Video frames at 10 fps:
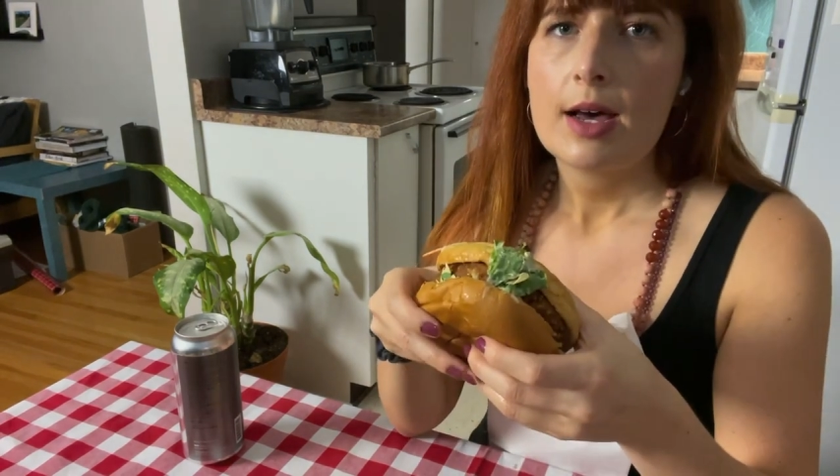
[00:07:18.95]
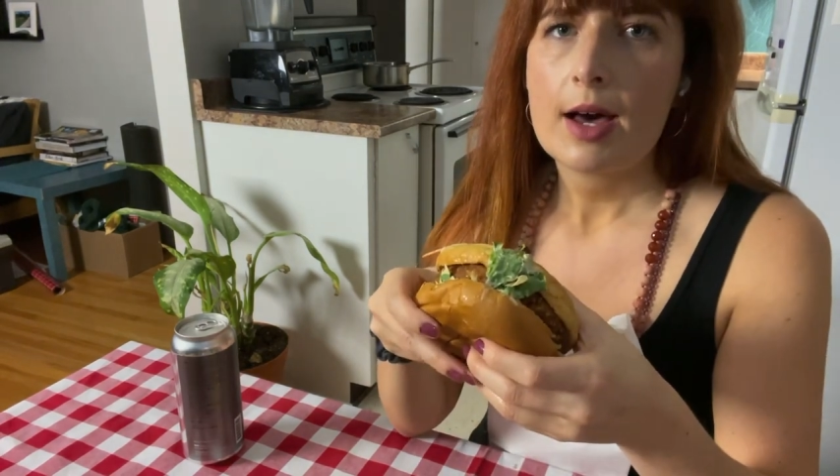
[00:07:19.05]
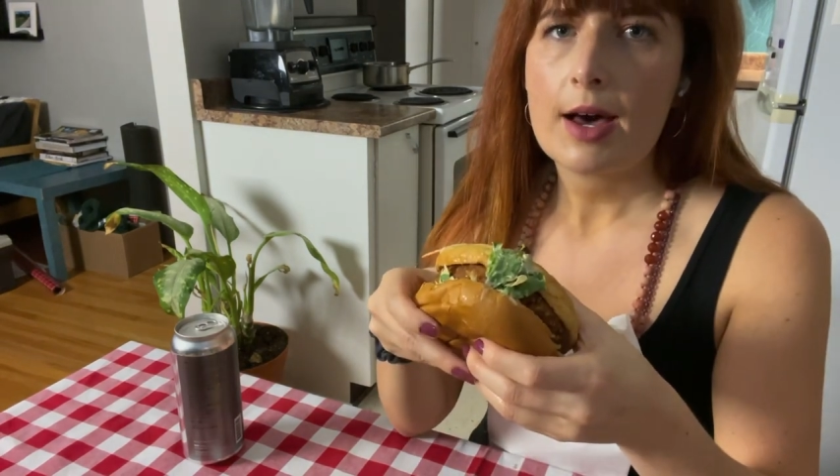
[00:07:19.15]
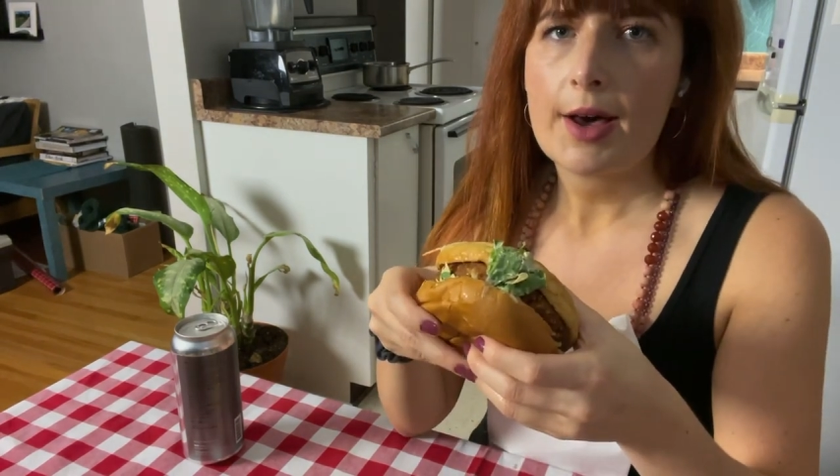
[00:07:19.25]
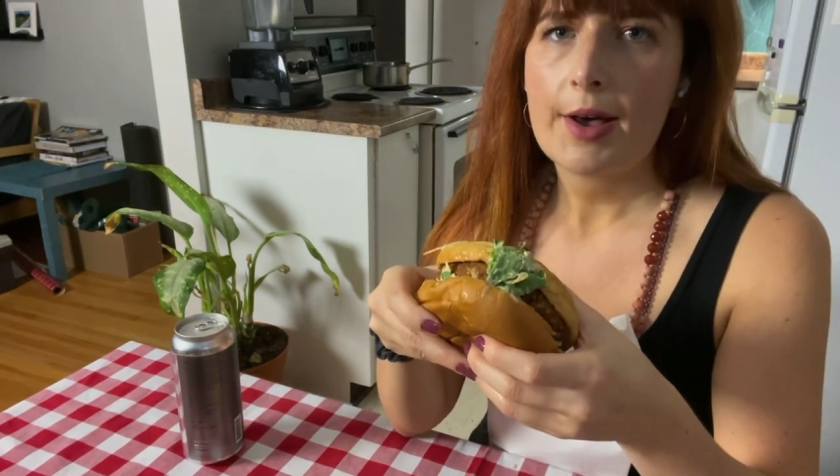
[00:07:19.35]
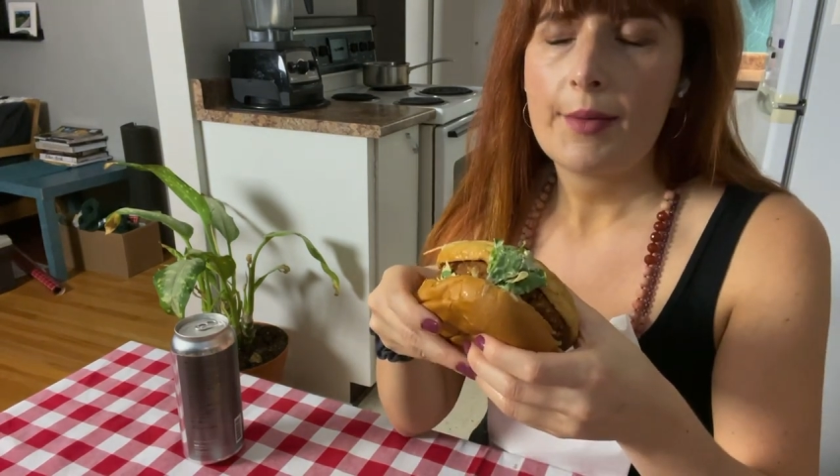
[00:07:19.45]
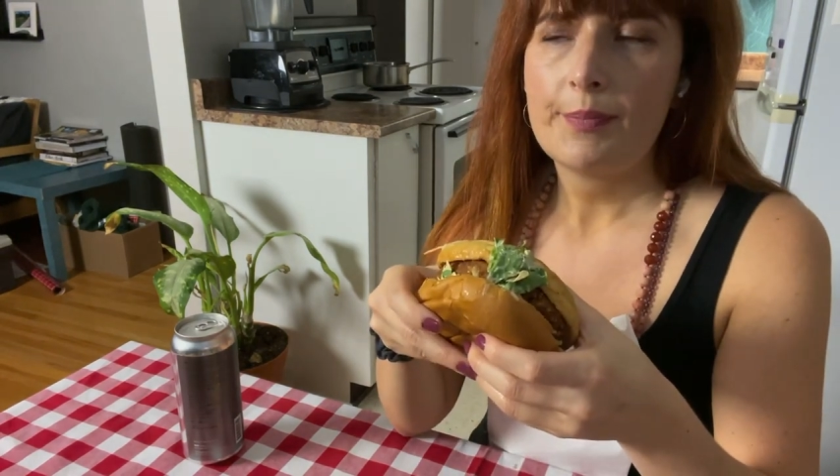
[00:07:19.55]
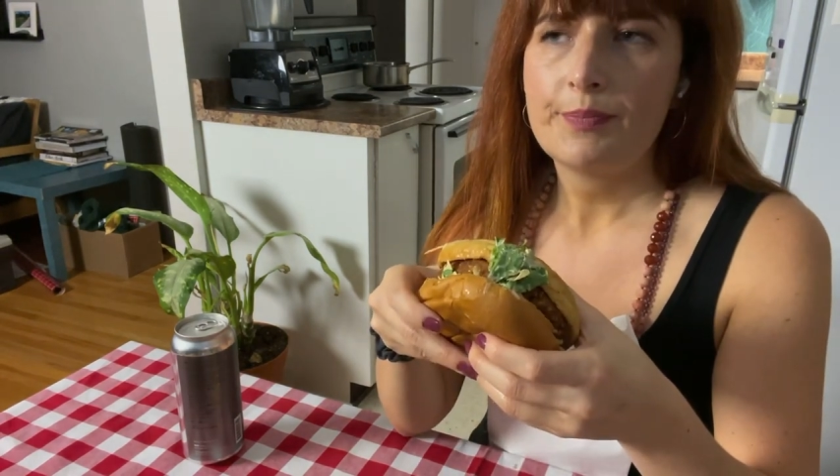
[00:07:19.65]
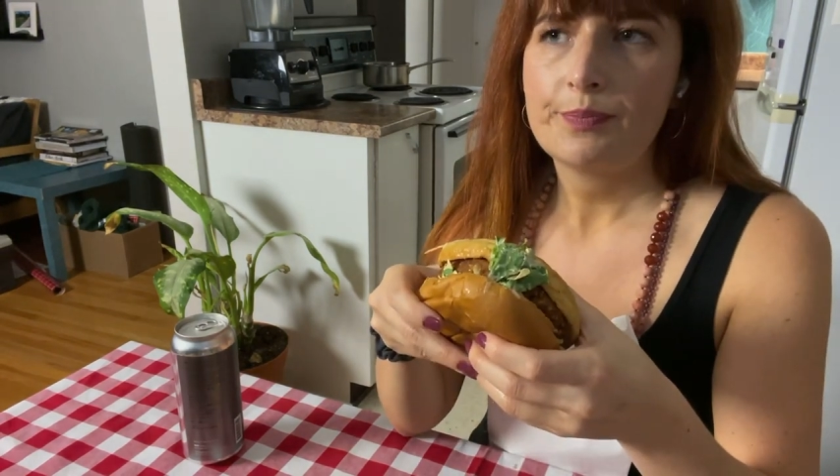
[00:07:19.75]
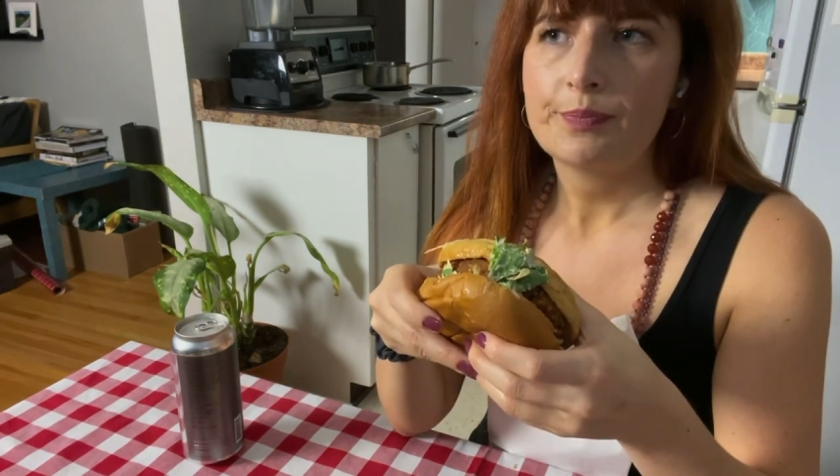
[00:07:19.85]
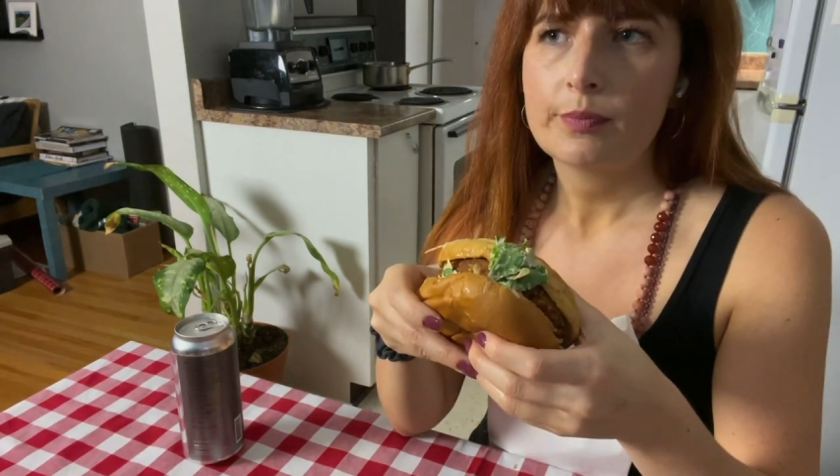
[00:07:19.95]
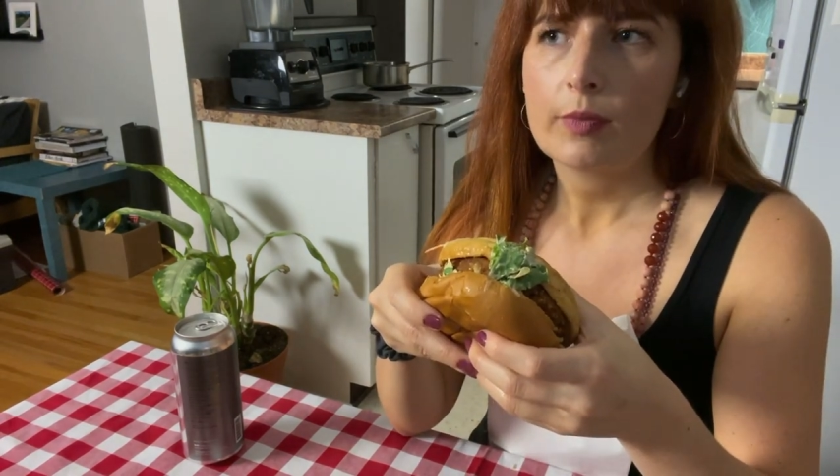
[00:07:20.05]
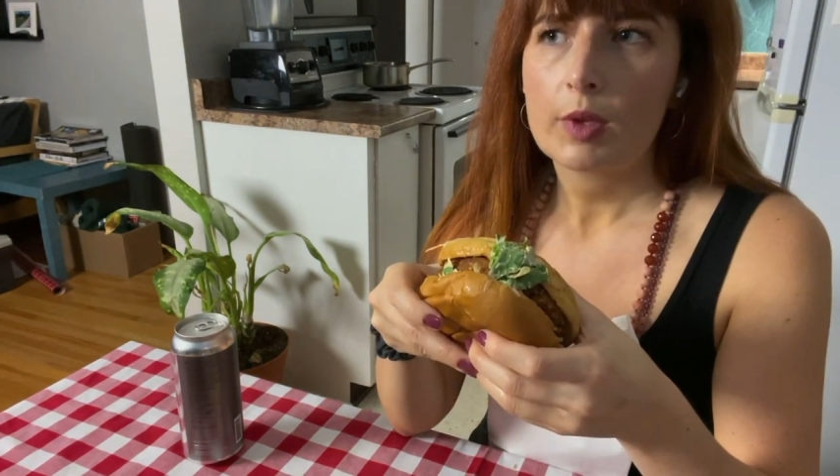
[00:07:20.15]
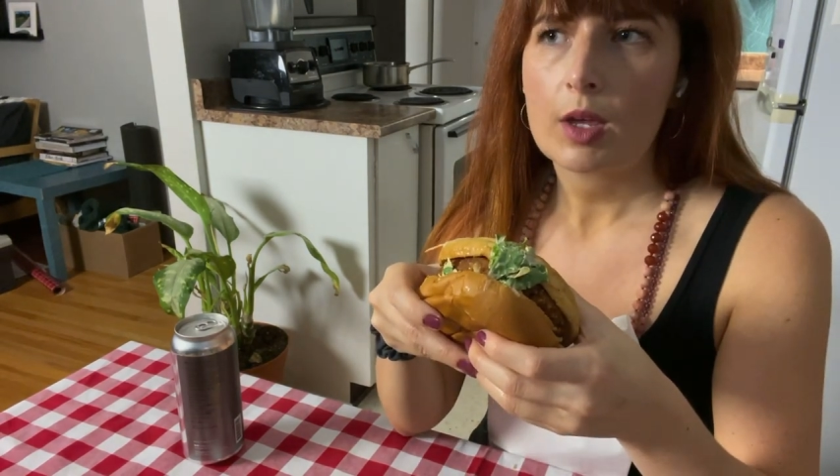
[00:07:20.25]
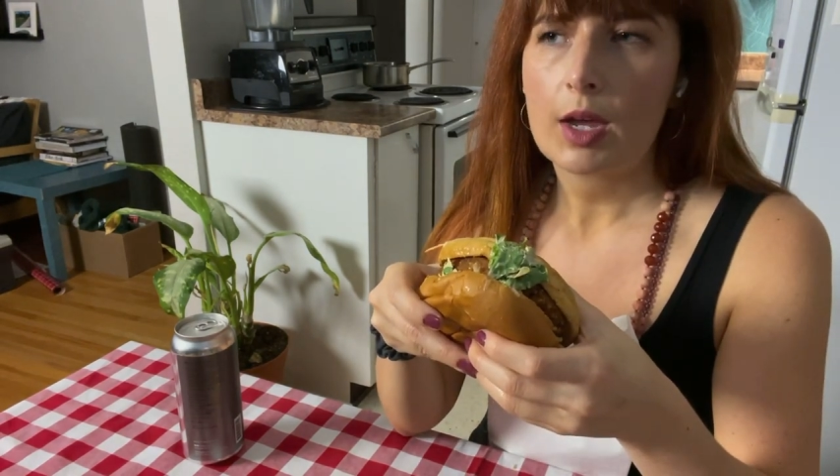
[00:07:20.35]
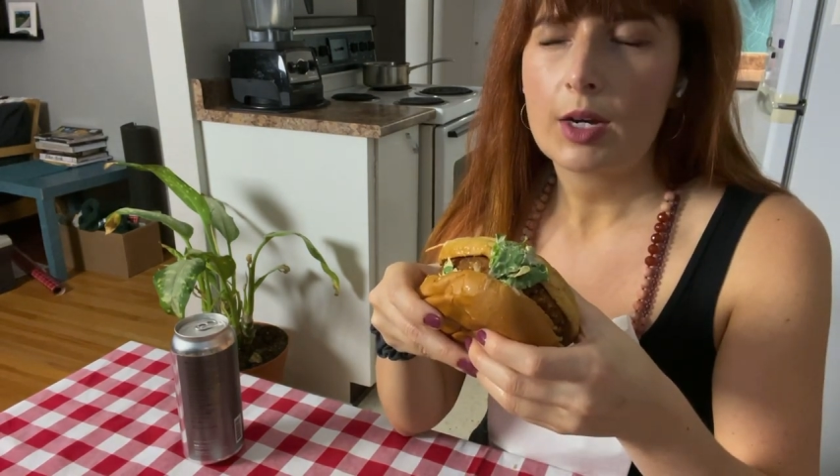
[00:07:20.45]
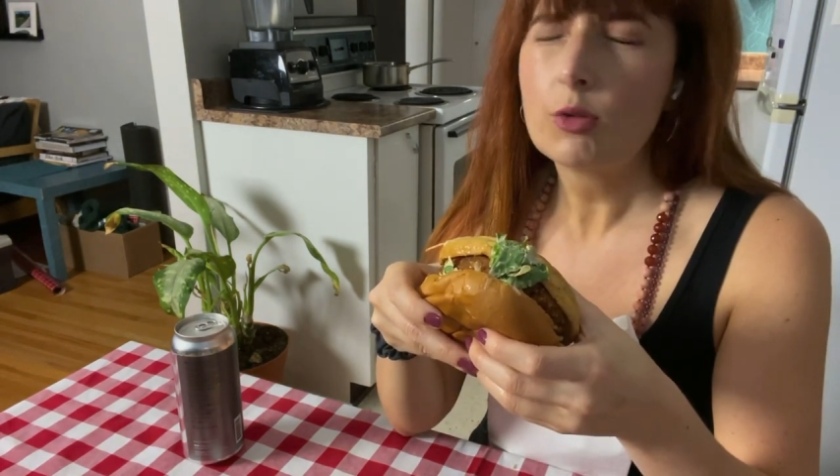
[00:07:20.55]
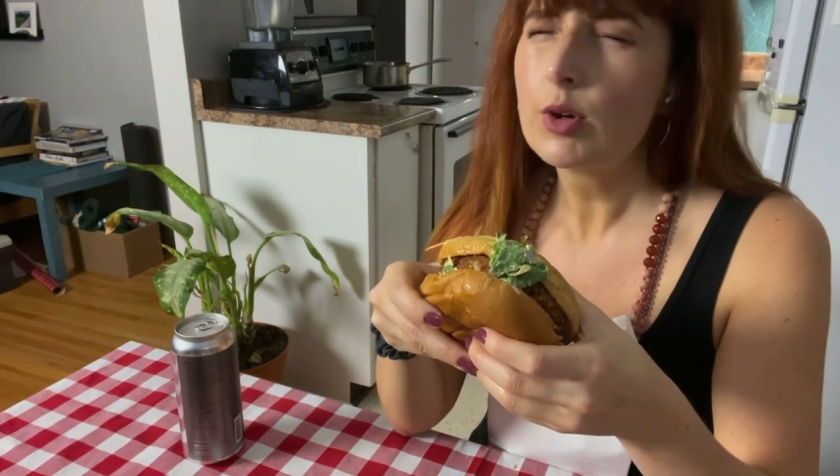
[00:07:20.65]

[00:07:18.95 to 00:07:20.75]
I don't